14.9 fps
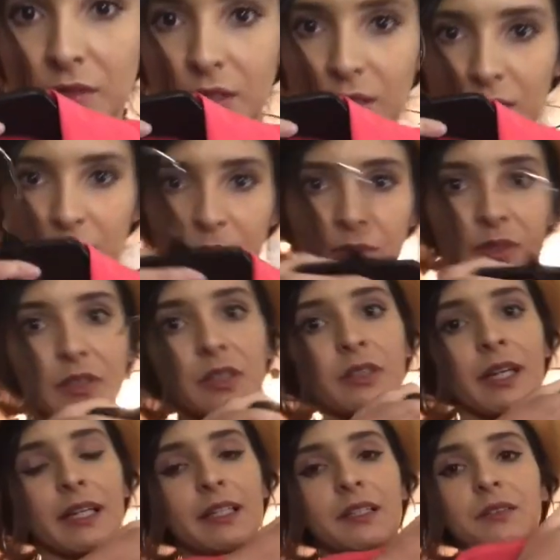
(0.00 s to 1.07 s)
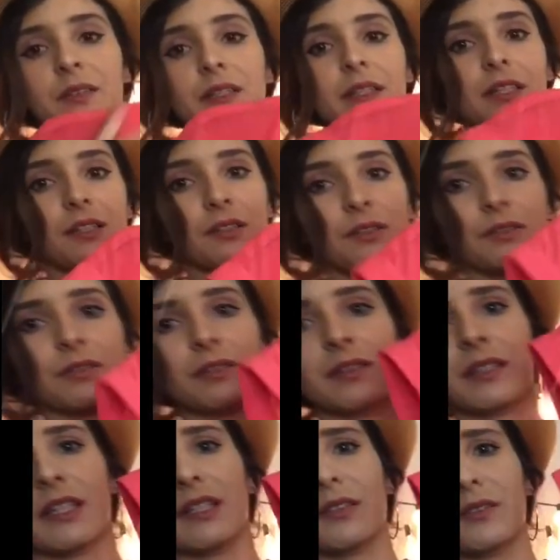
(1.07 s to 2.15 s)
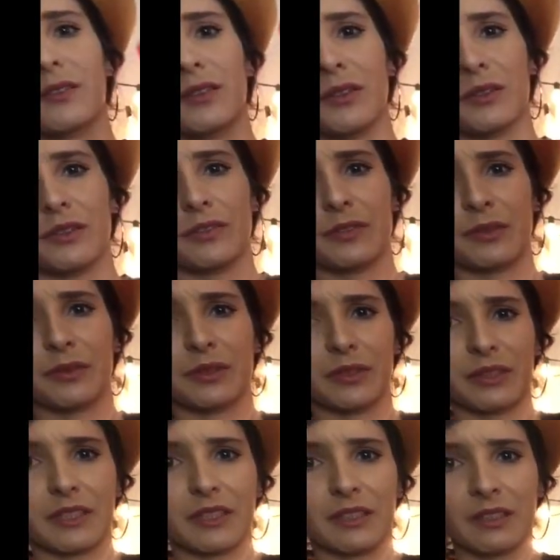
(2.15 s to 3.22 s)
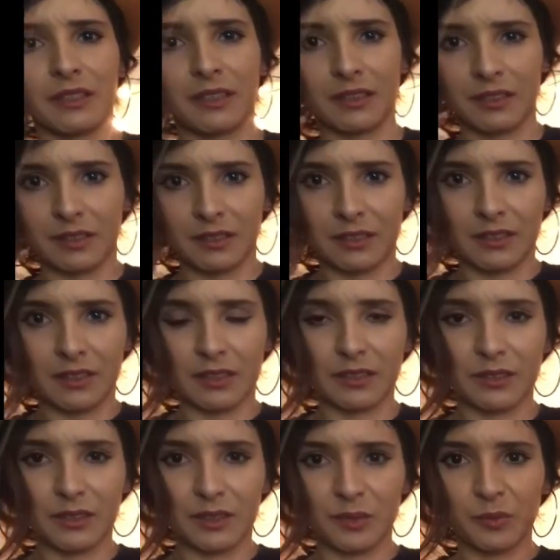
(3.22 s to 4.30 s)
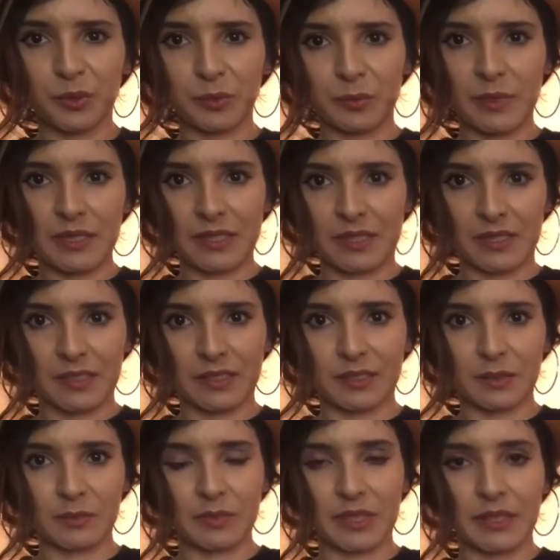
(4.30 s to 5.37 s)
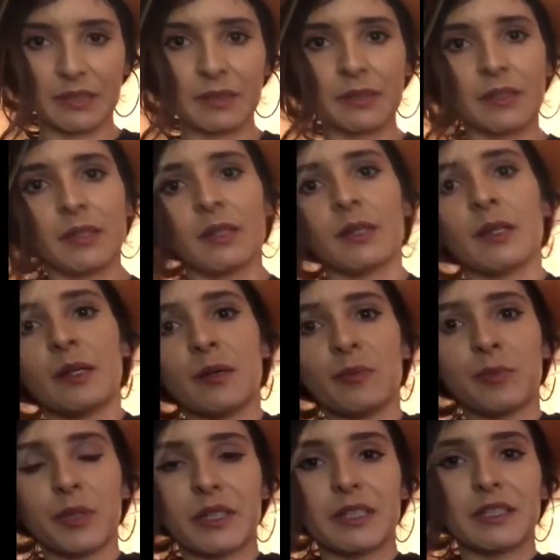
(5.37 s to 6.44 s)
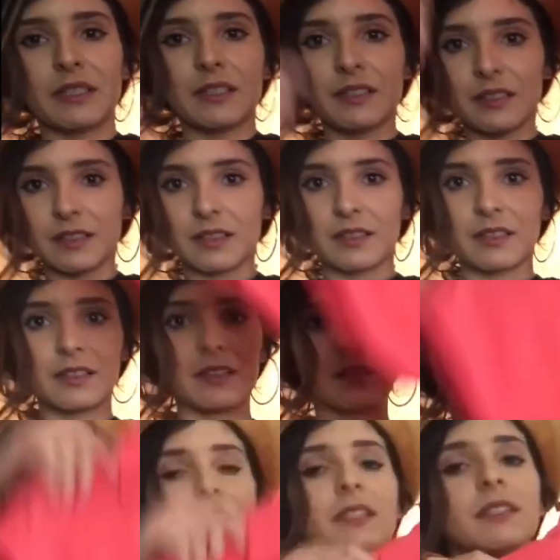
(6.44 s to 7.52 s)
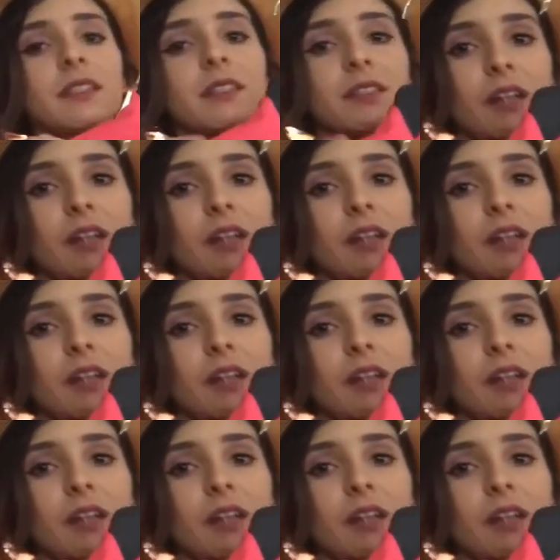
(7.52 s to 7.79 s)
um, but the lighting right now, I don't know if it really, it looks more pink to me. But this is